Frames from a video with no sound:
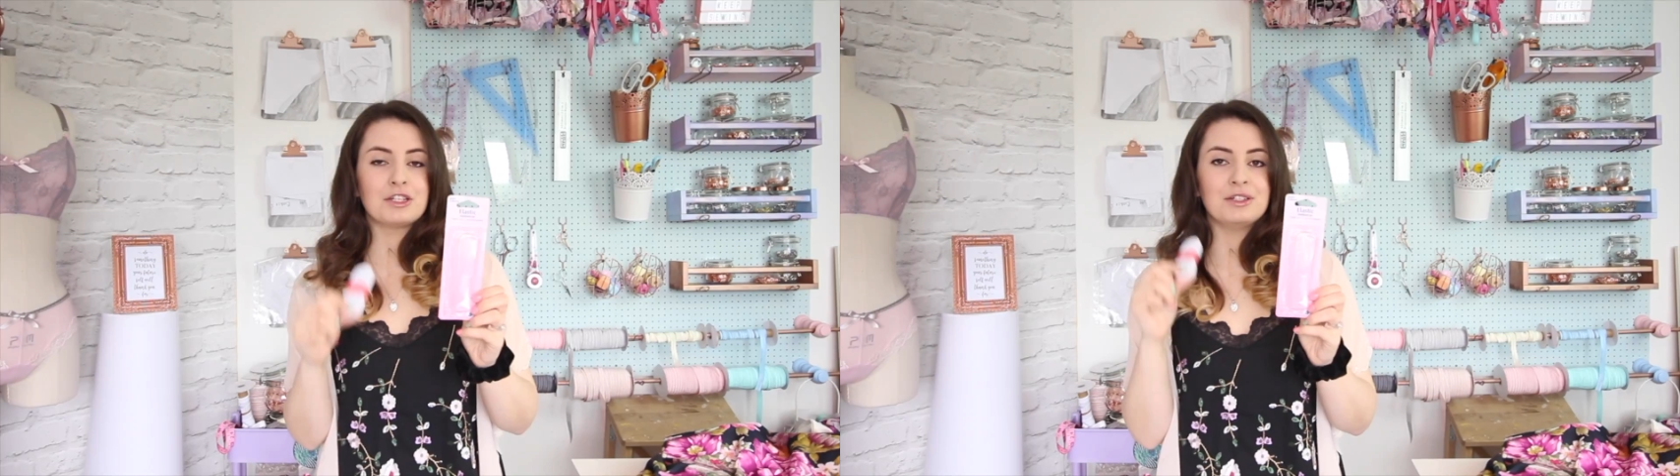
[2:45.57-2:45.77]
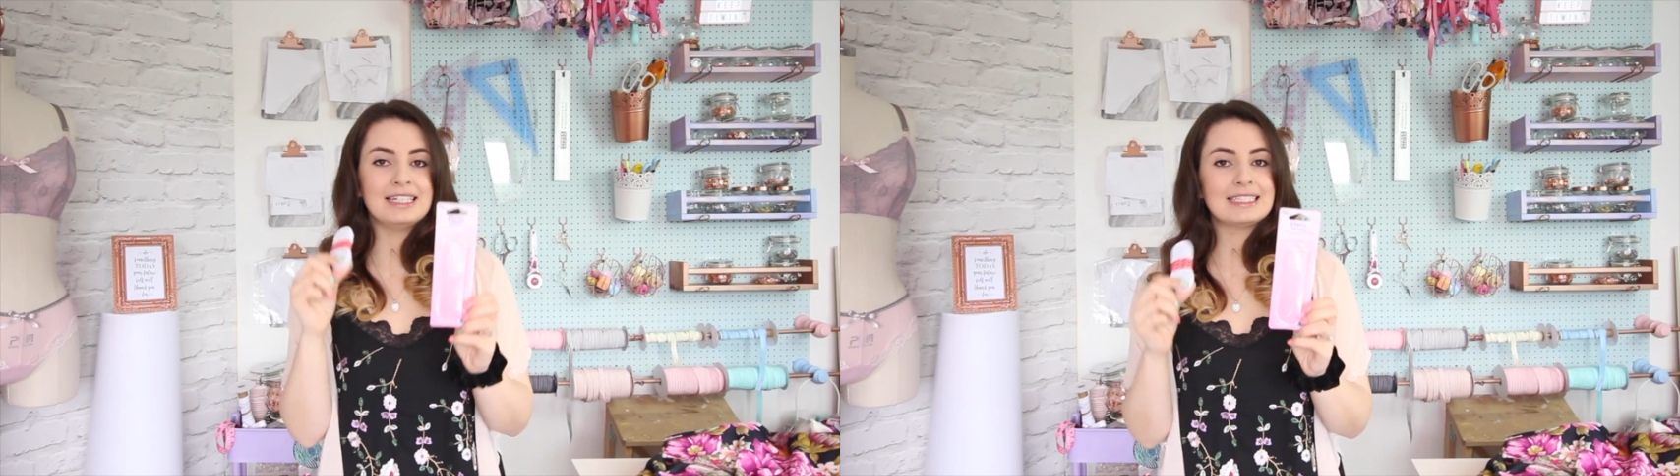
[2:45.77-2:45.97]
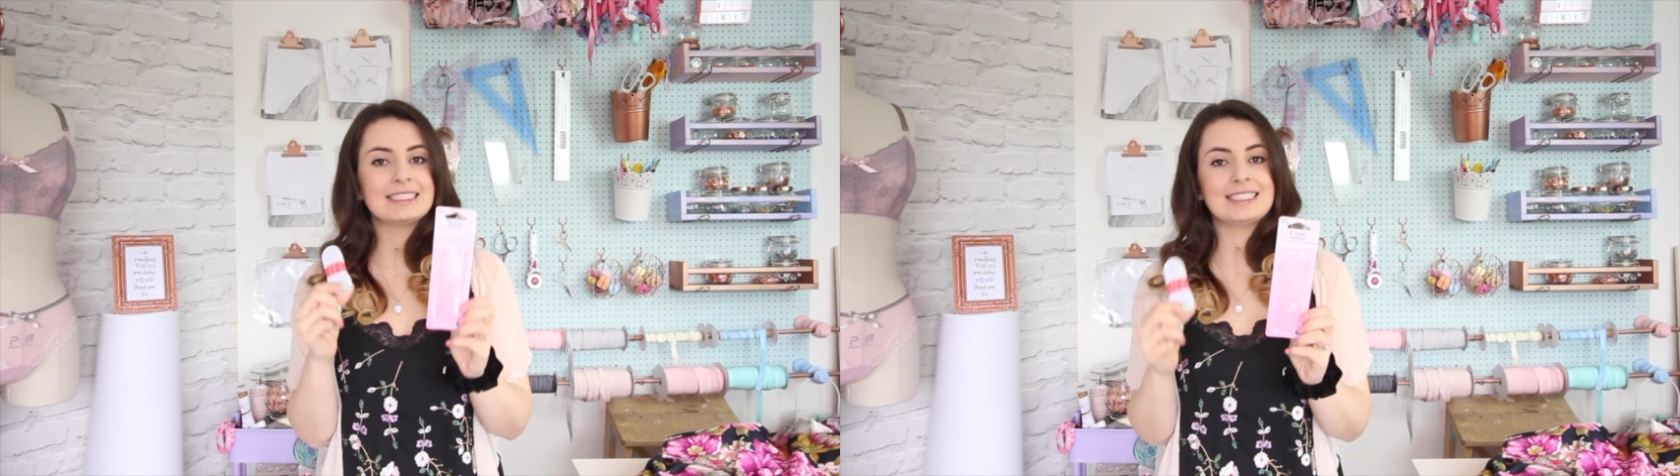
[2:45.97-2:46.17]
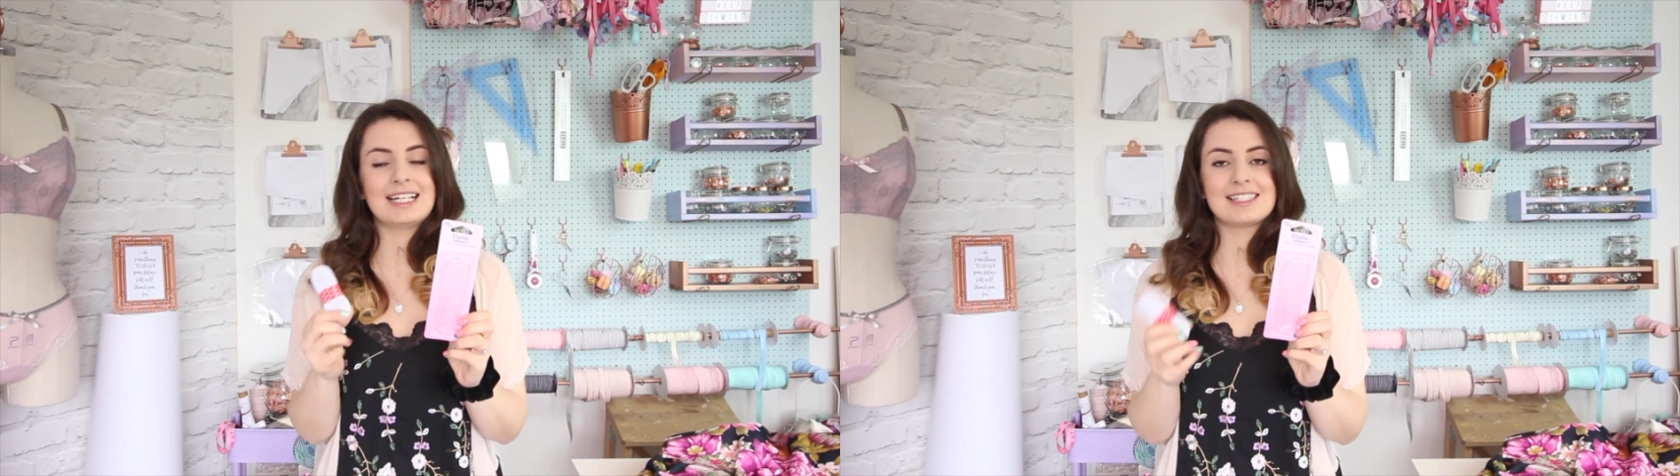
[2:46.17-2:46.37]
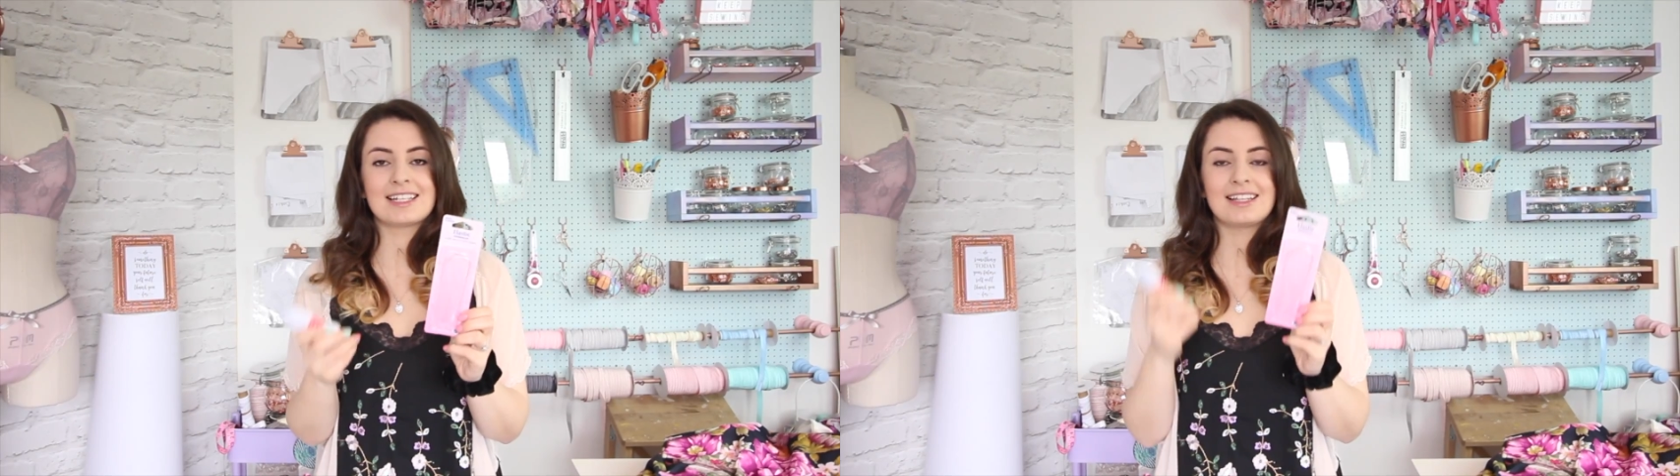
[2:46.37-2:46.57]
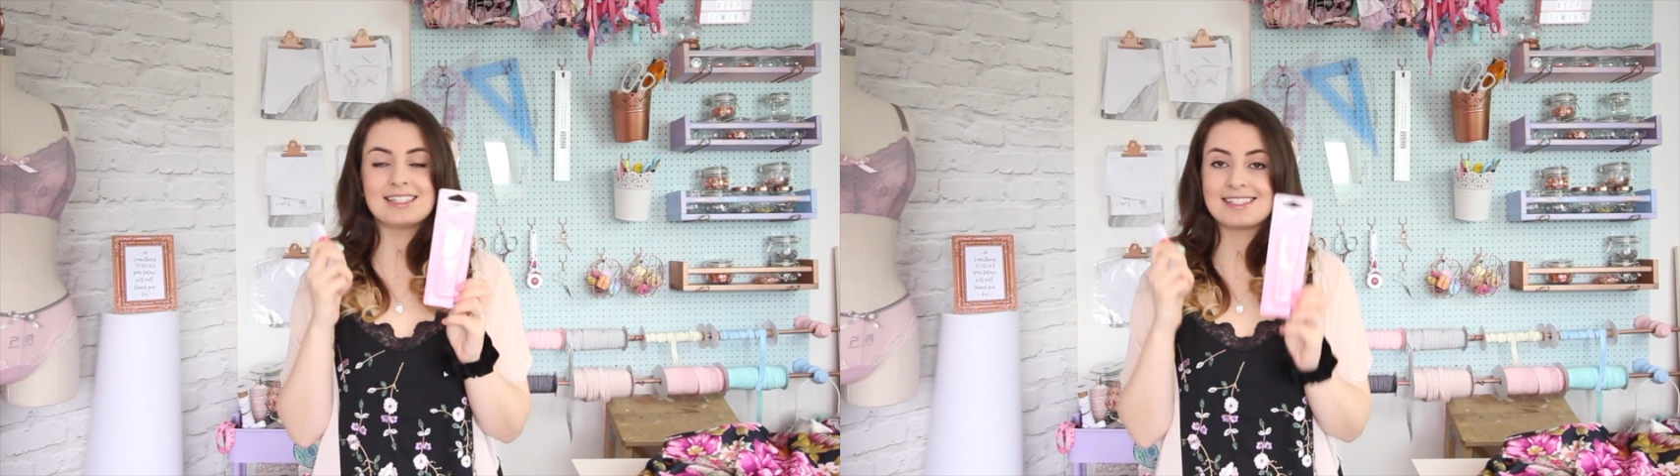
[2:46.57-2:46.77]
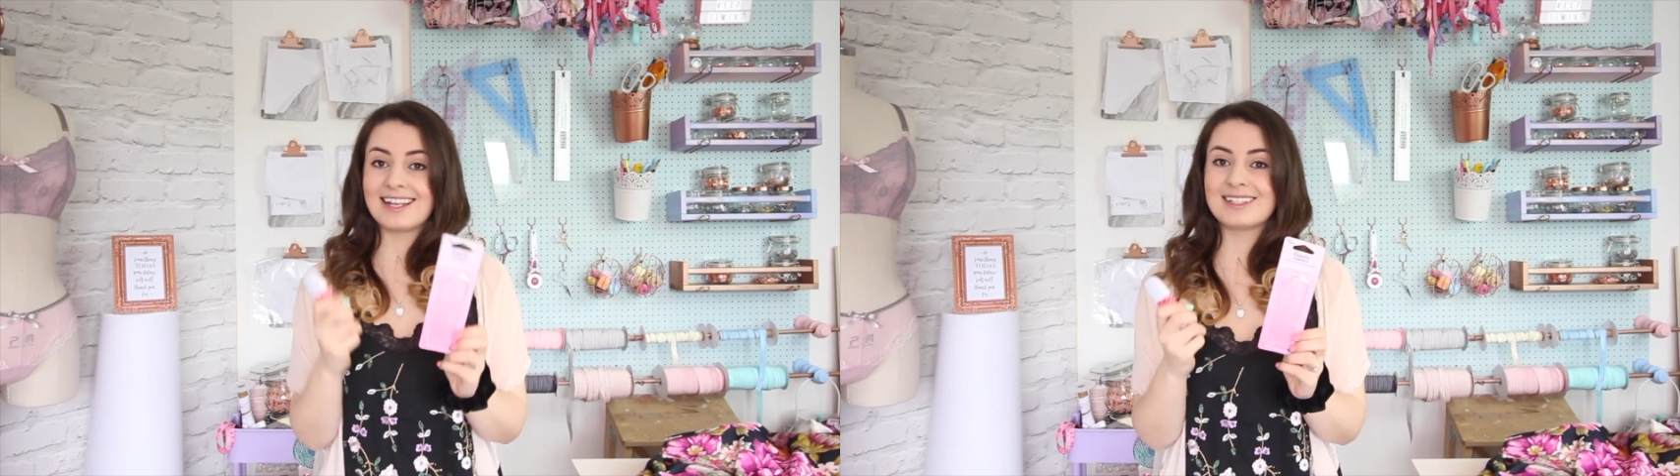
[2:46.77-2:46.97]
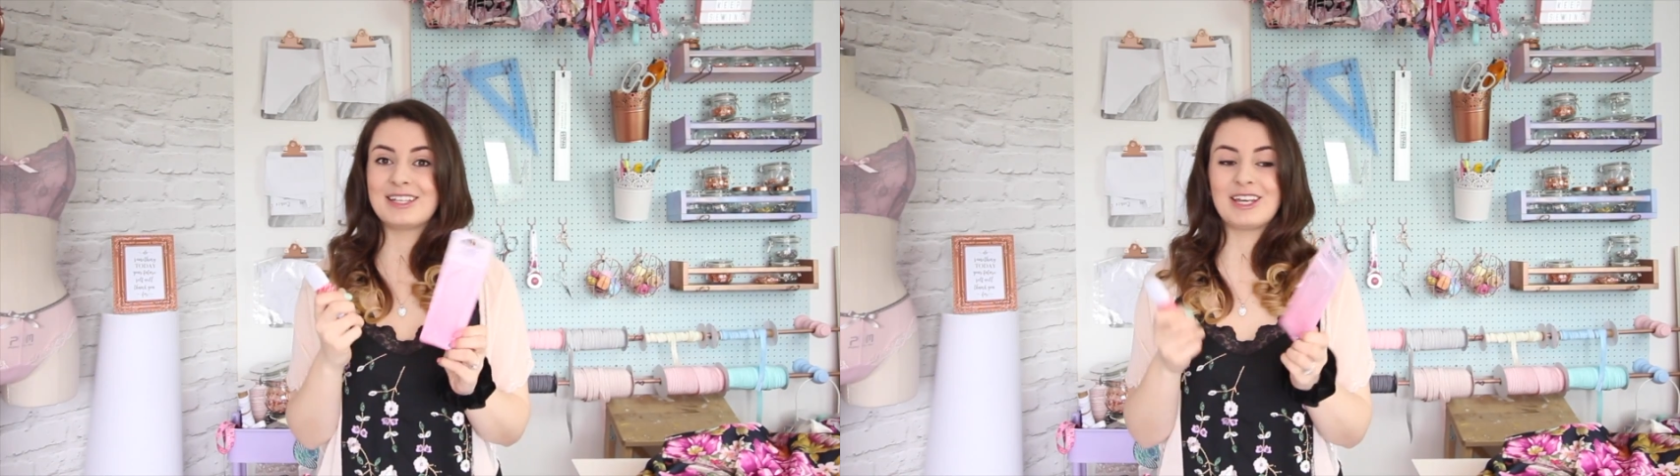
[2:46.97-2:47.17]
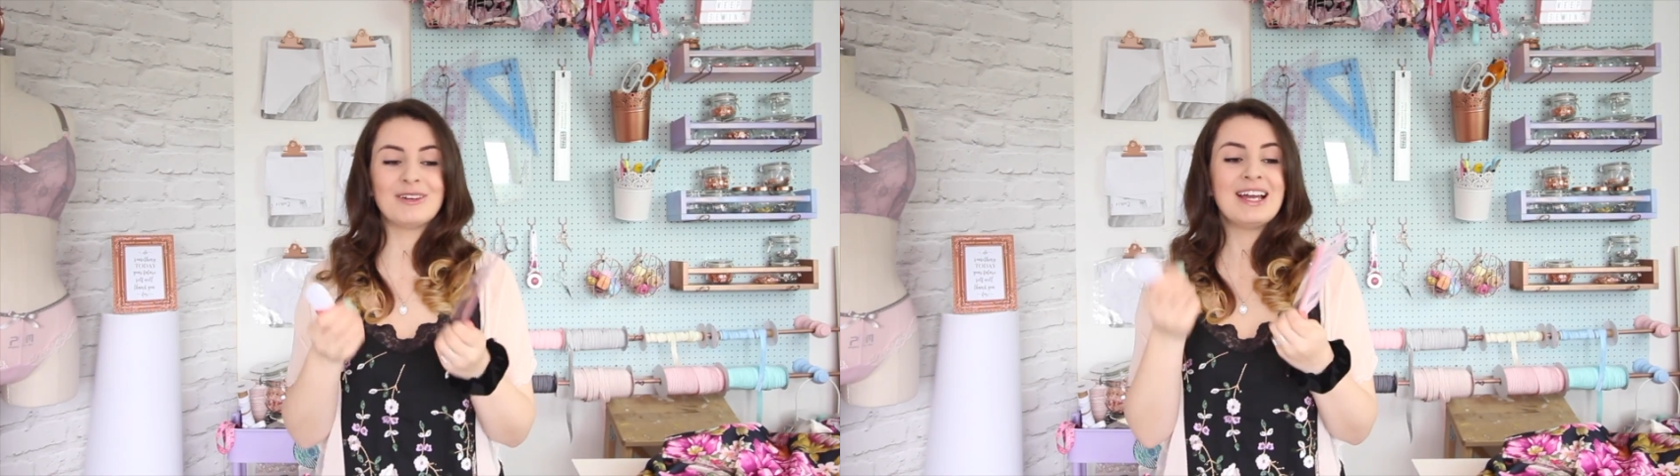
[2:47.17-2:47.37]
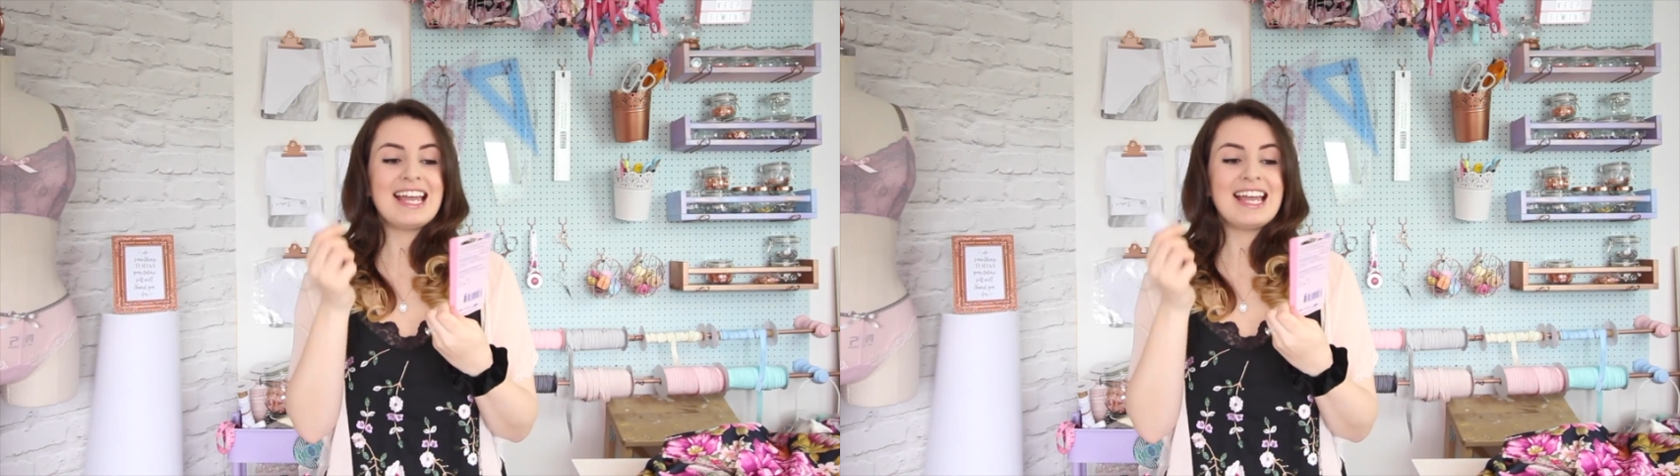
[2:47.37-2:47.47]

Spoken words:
You need an elastic that is telling you